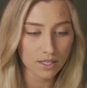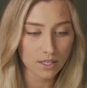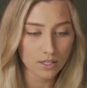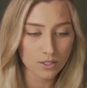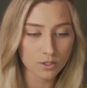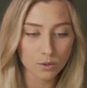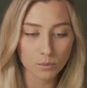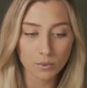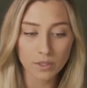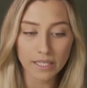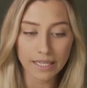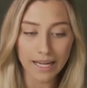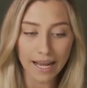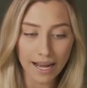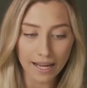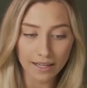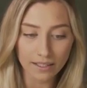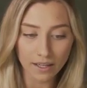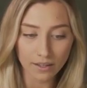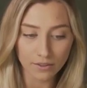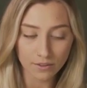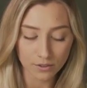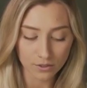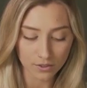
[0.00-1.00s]
So we're going to add
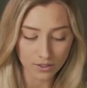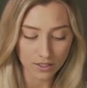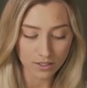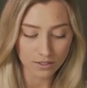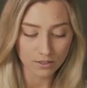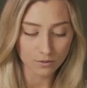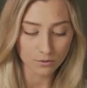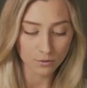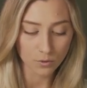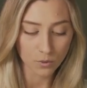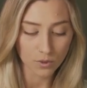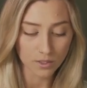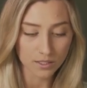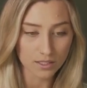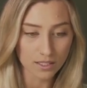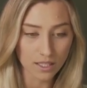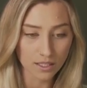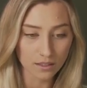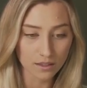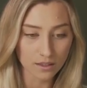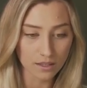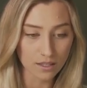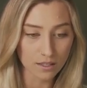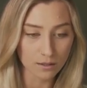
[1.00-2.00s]
other things, of course,
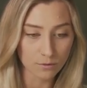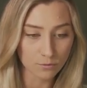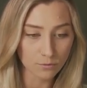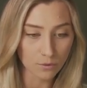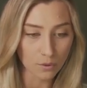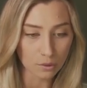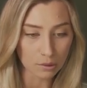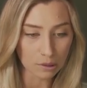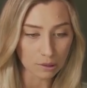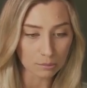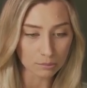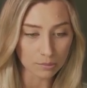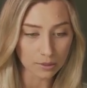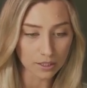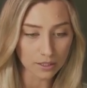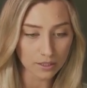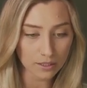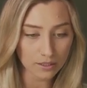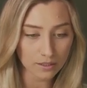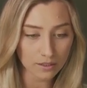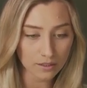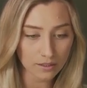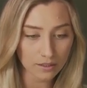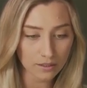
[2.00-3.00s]
like the phone
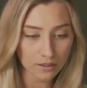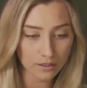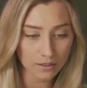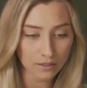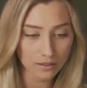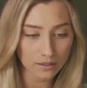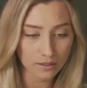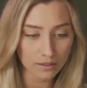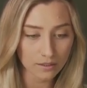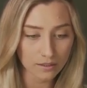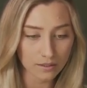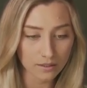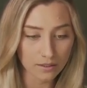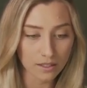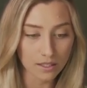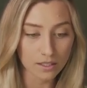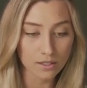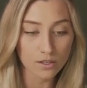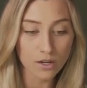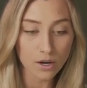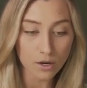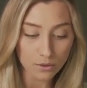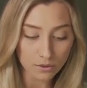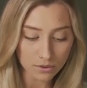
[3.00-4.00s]
number, the
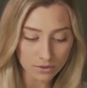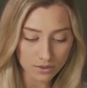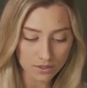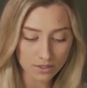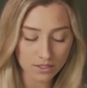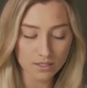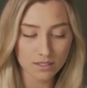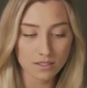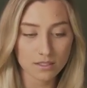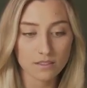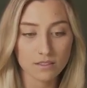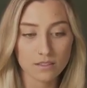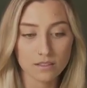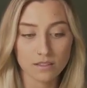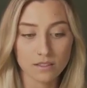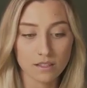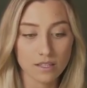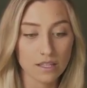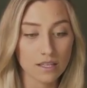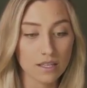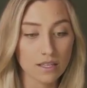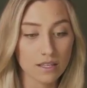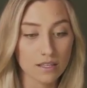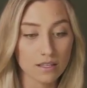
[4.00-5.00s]
notes,
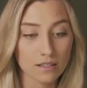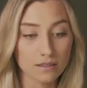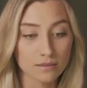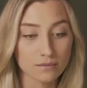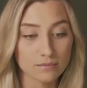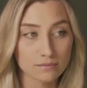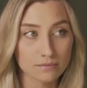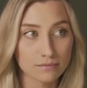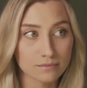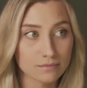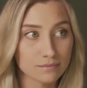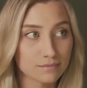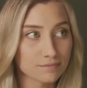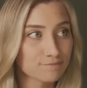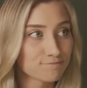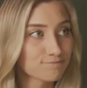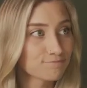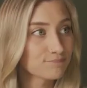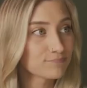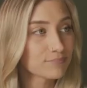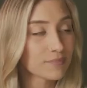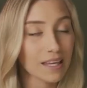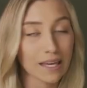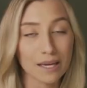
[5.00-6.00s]
the
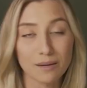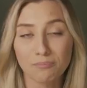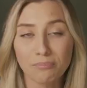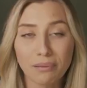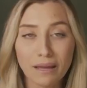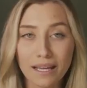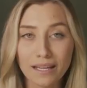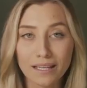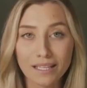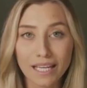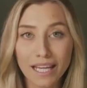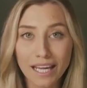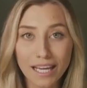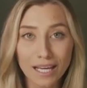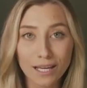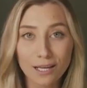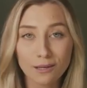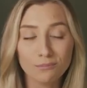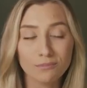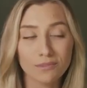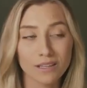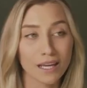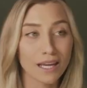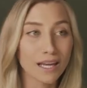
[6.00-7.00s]
campaign
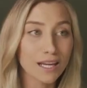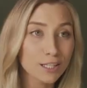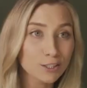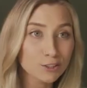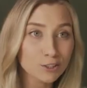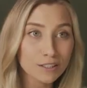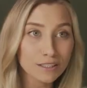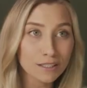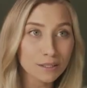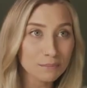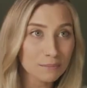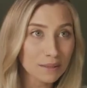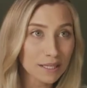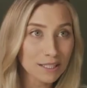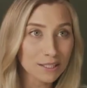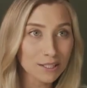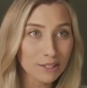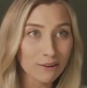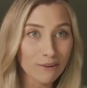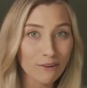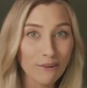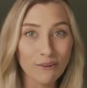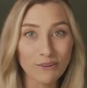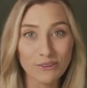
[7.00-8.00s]
name, the agent that made the
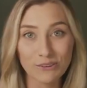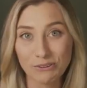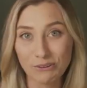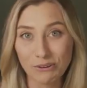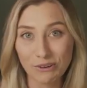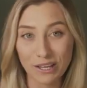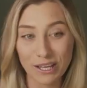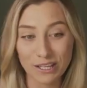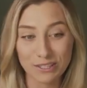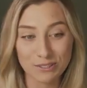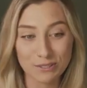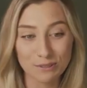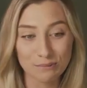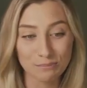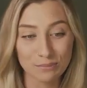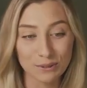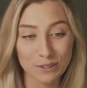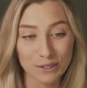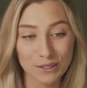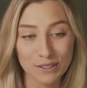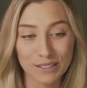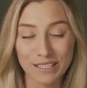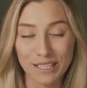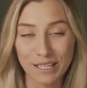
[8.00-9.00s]
call. You can get
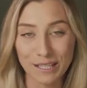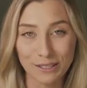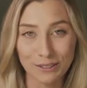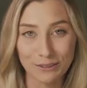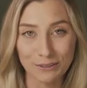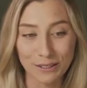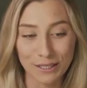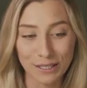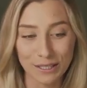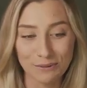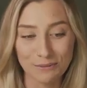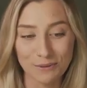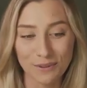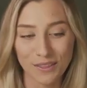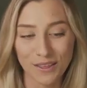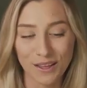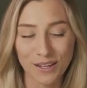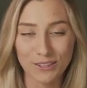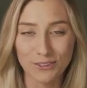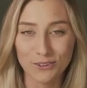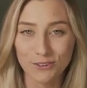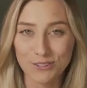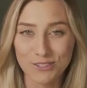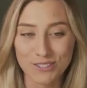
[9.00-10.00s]
super nitty gritty with it,
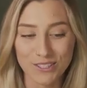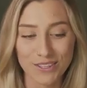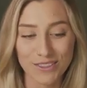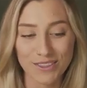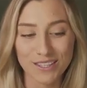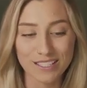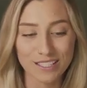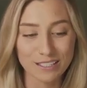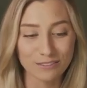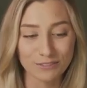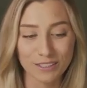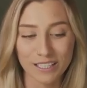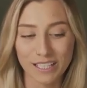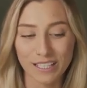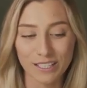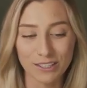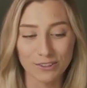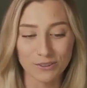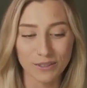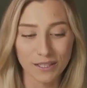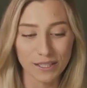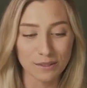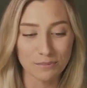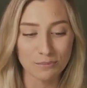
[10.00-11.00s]
and you'll see the different
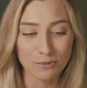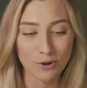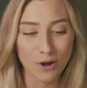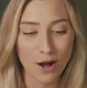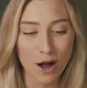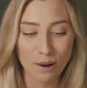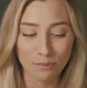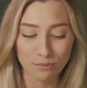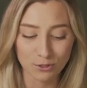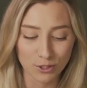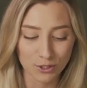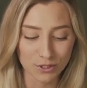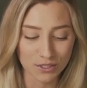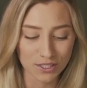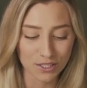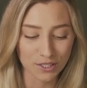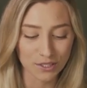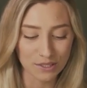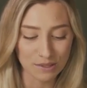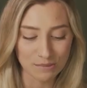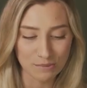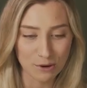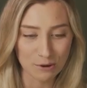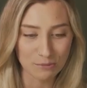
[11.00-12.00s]
integratable options here
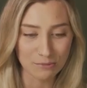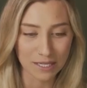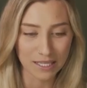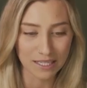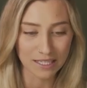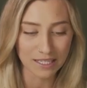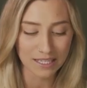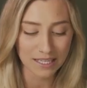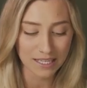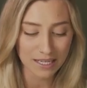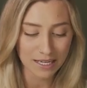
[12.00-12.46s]
in a moment.